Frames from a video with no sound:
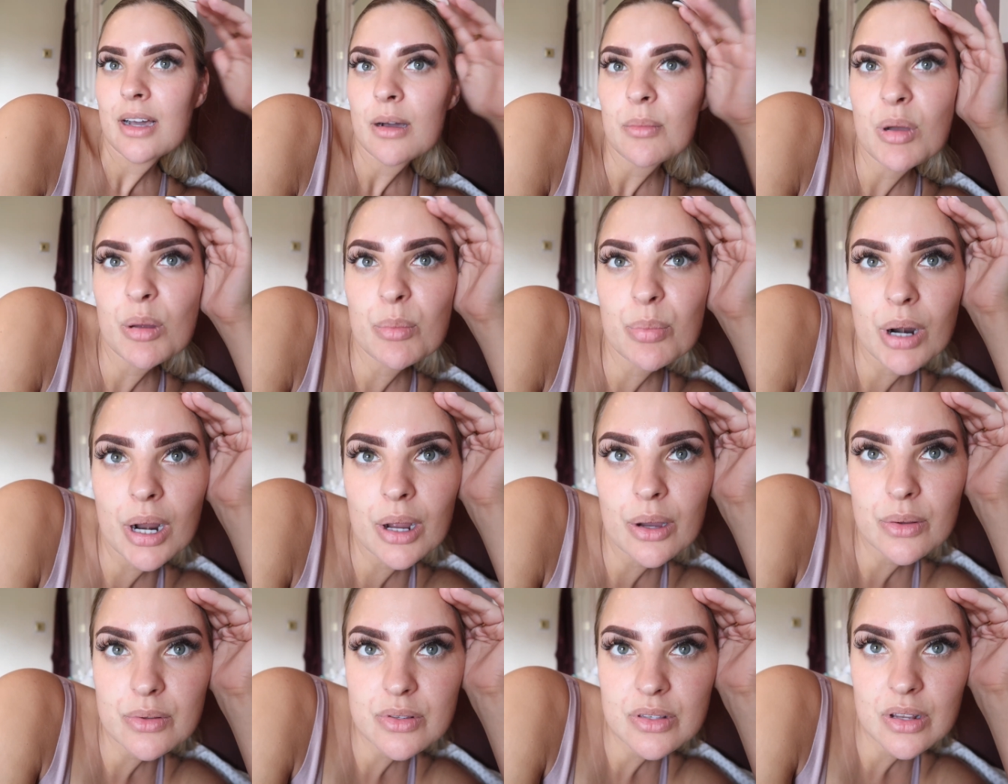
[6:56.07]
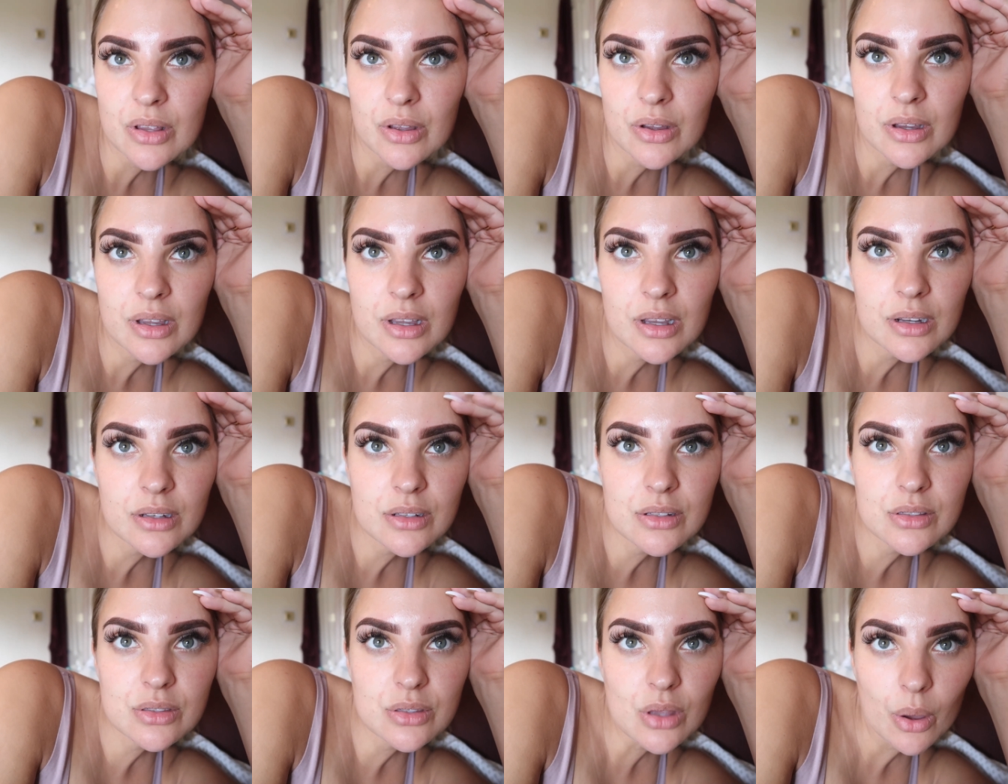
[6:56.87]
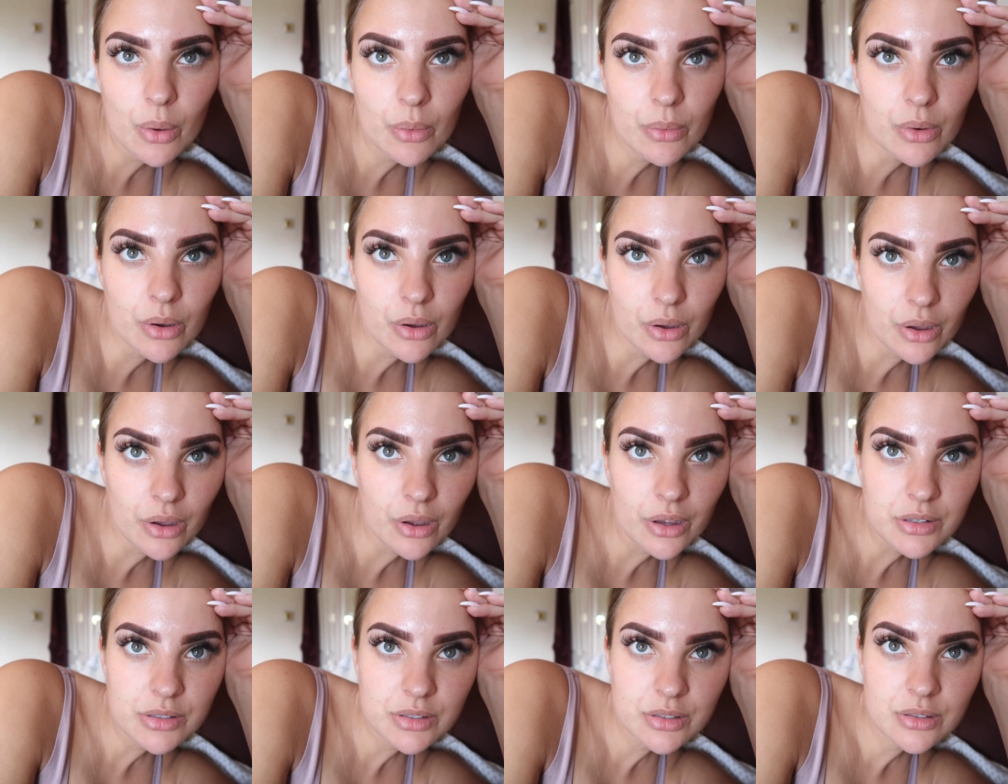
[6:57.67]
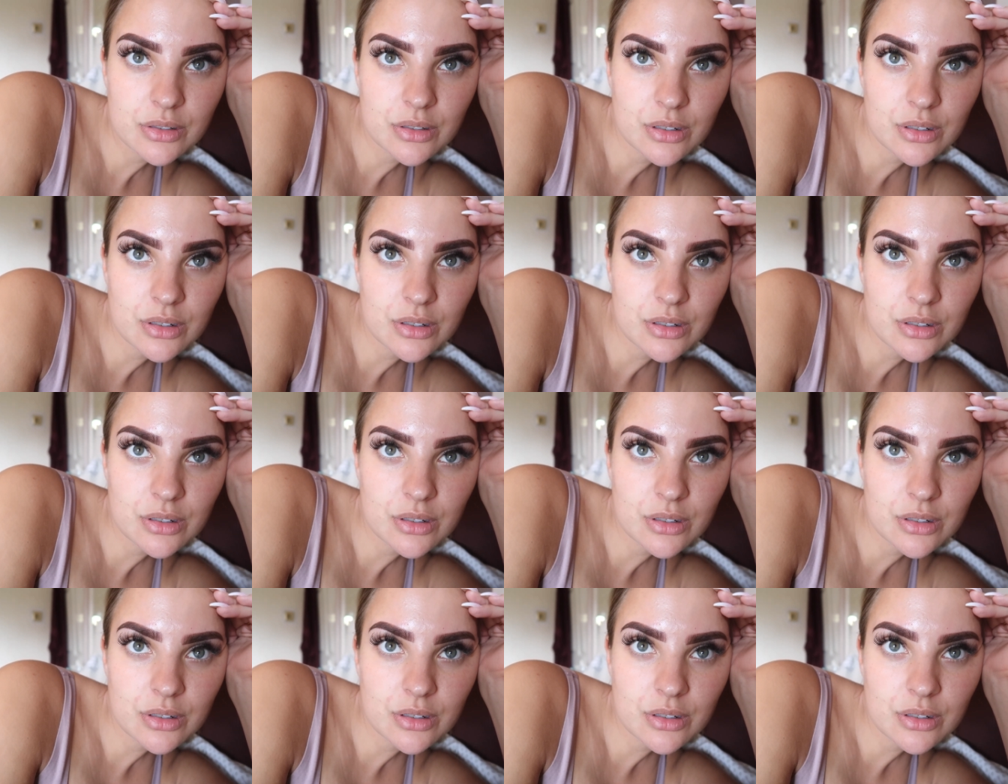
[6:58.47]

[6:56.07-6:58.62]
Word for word: My brows look so good.